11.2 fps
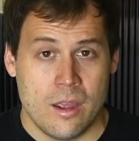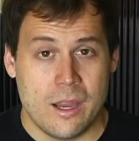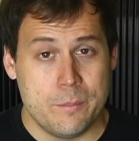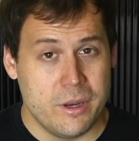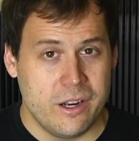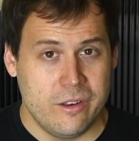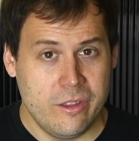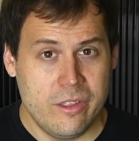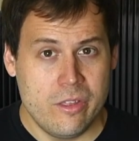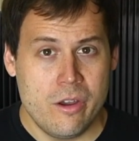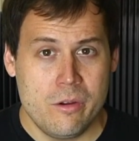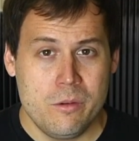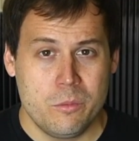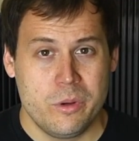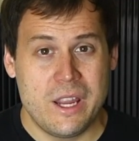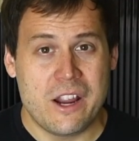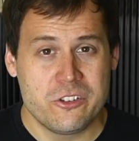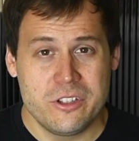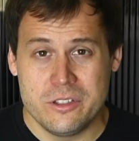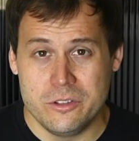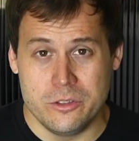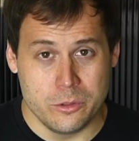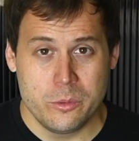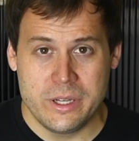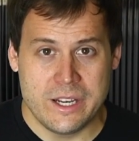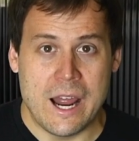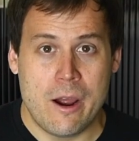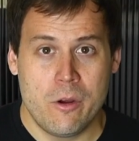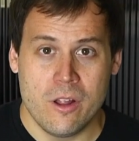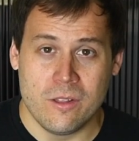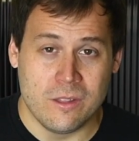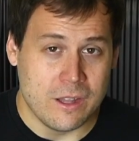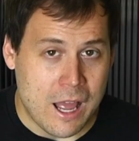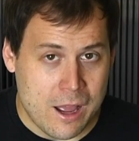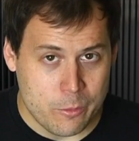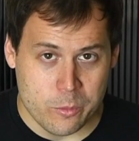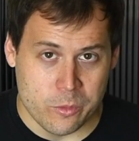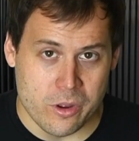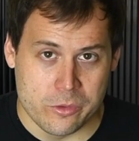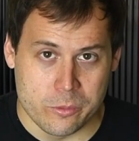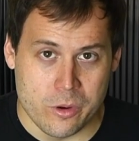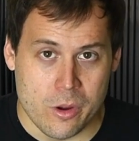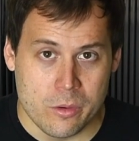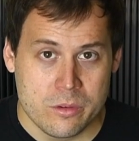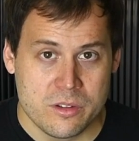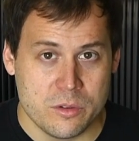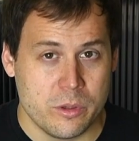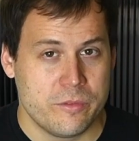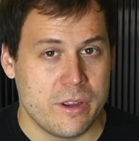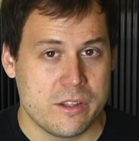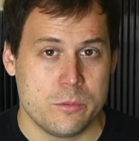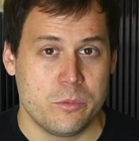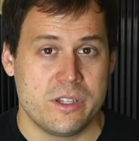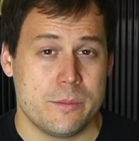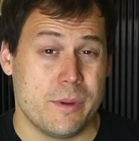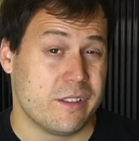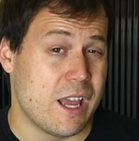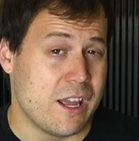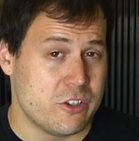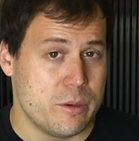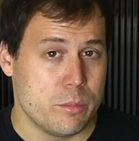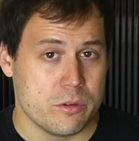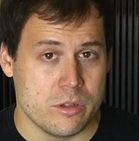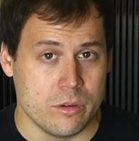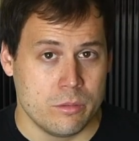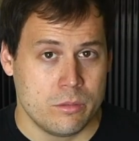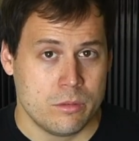Admittedly though, we actually do eat out a lot when we're on the road, so we found some ways to make that cheaper too.